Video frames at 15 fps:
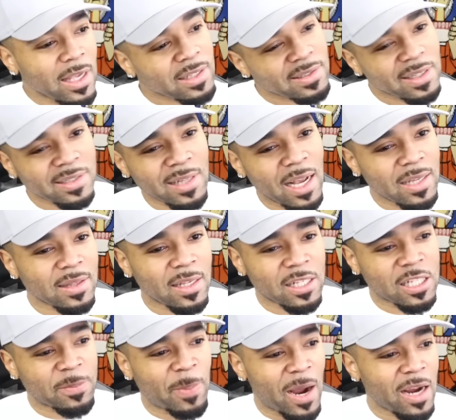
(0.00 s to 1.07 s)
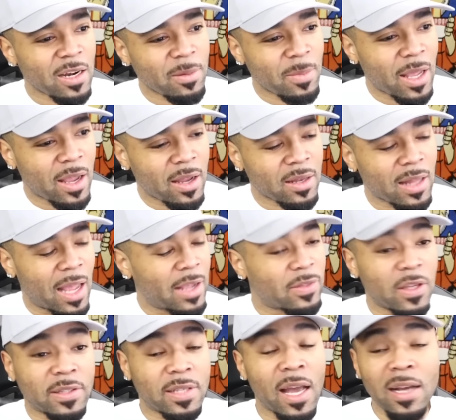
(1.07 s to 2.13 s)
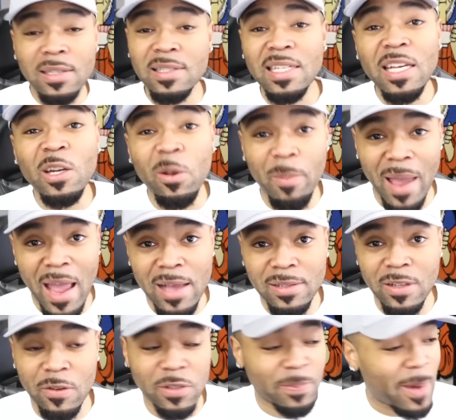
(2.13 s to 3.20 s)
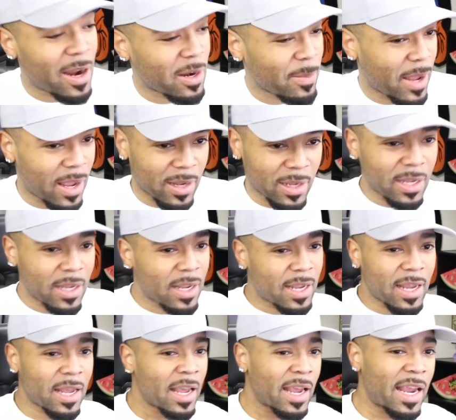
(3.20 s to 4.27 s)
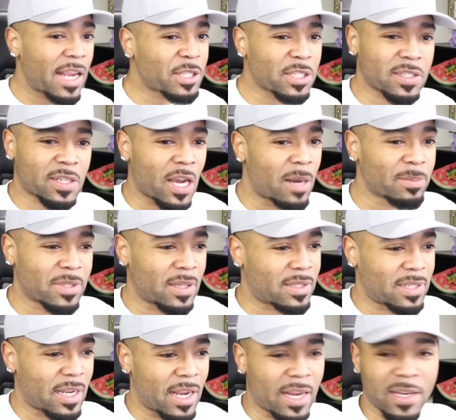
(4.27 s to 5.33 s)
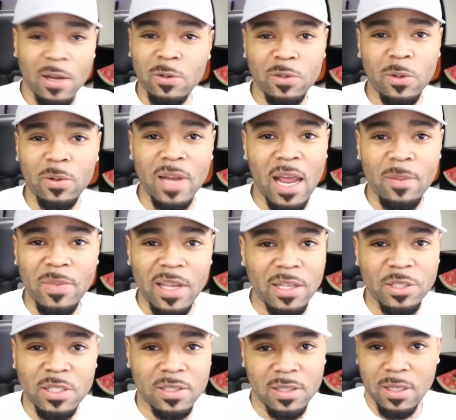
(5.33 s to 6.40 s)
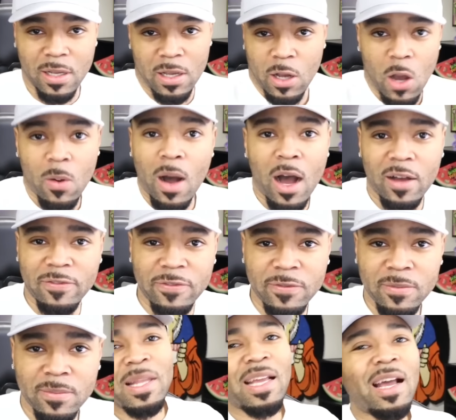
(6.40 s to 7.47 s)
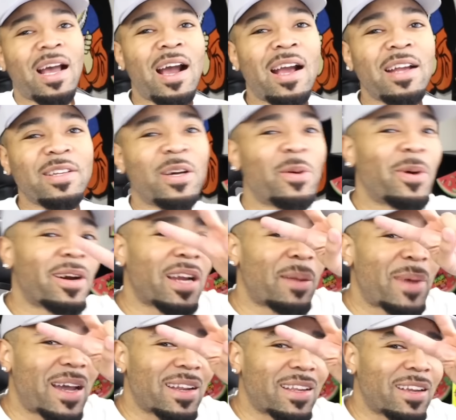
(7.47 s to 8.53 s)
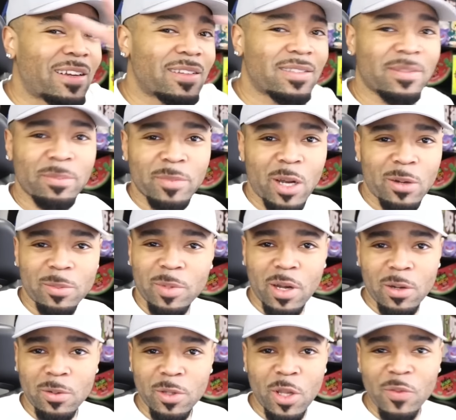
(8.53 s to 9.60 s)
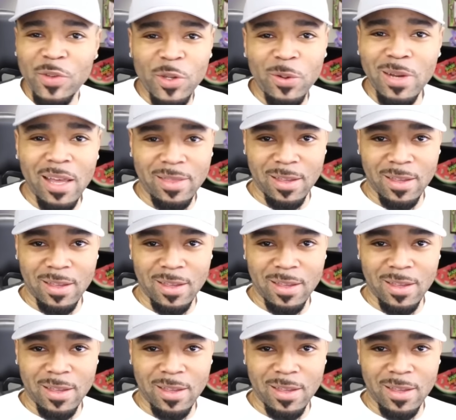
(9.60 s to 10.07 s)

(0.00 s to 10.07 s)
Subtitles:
This is like the Spider-Man, like the tuxedo mask of Spider-Man. He just come to the scene and don't do a damn thing and just go off. He be like, all right, don't worry, I'm out of here. Bro, you even do